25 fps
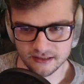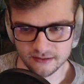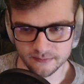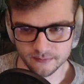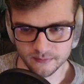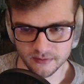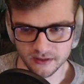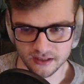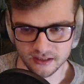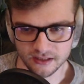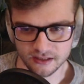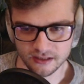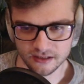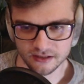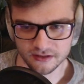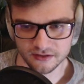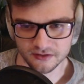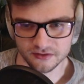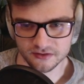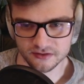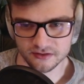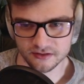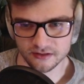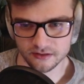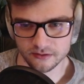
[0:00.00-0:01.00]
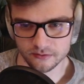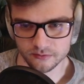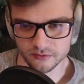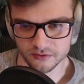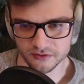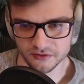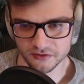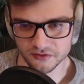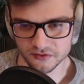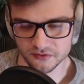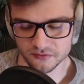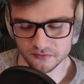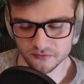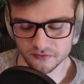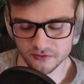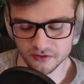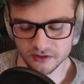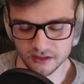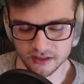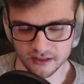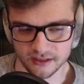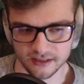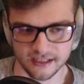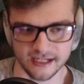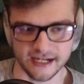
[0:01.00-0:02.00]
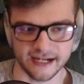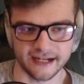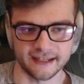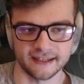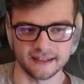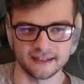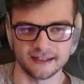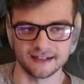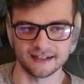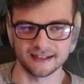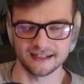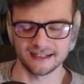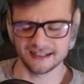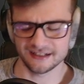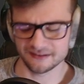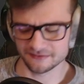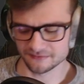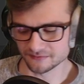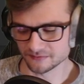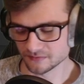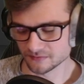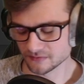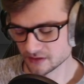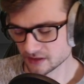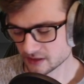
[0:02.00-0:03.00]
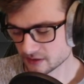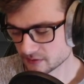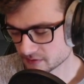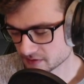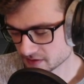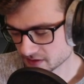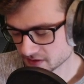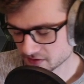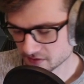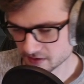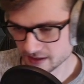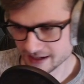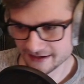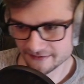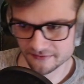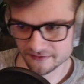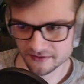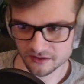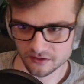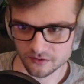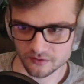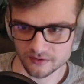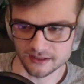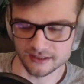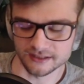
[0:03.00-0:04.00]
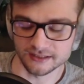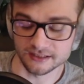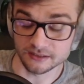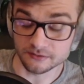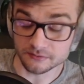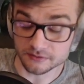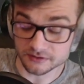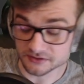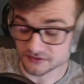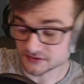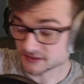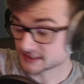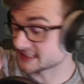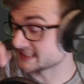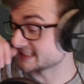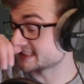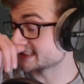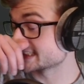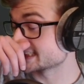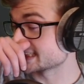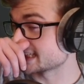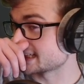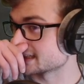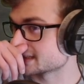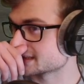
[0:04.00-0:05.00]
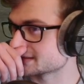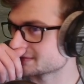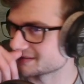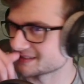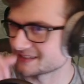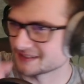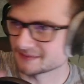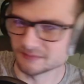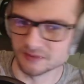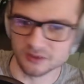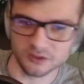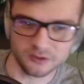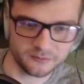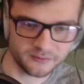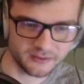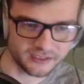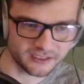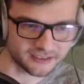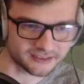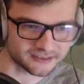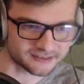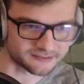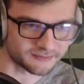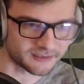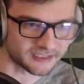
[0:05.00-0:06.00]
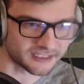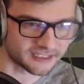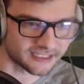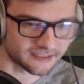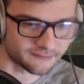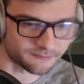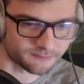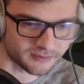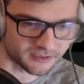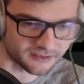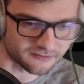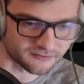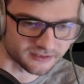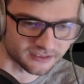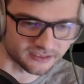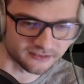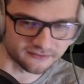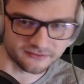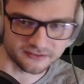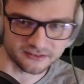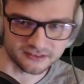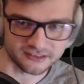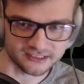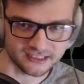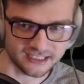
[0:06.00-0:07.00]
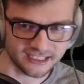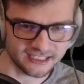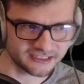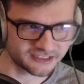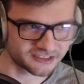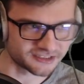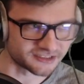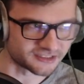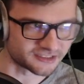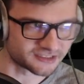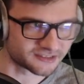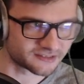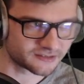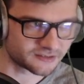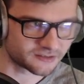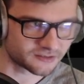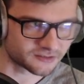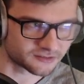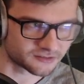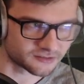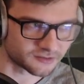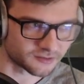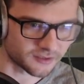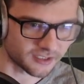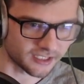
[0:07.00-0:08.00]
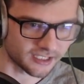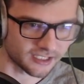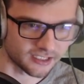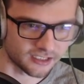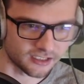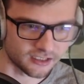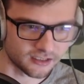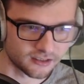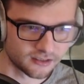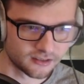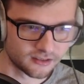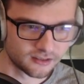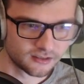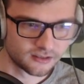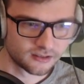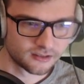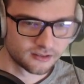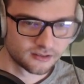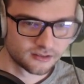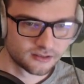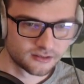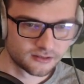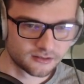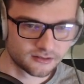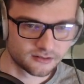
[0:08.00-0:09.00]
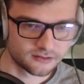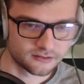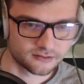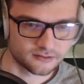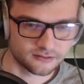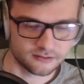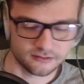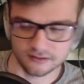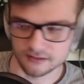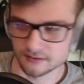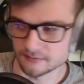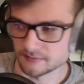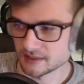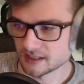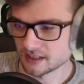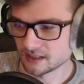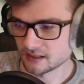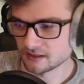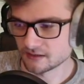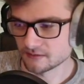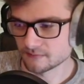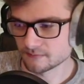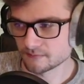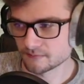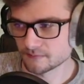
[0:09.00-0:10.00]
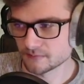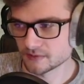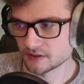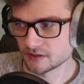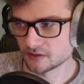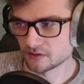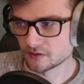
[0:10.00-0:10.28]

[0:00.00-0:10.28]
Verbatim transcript: because it was really laggy and I had to lower the graphic quality, which really sucks, but I'm hoping it doesn't make that big of a difference. It actually still looks okay to me. But